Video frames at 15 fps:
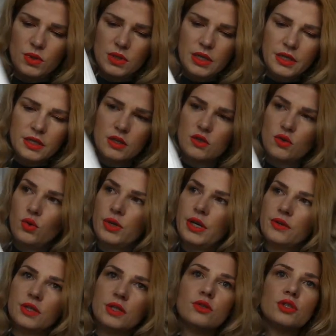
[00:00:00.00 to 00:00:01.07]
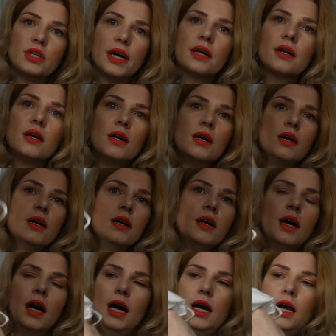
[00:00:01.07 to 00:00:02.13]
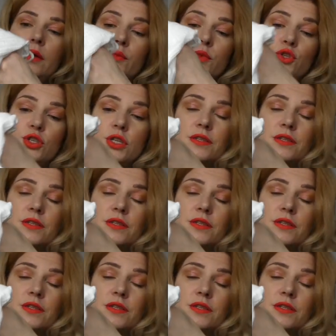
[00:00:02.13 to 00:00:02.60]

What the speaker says: was like sold out in Czech, which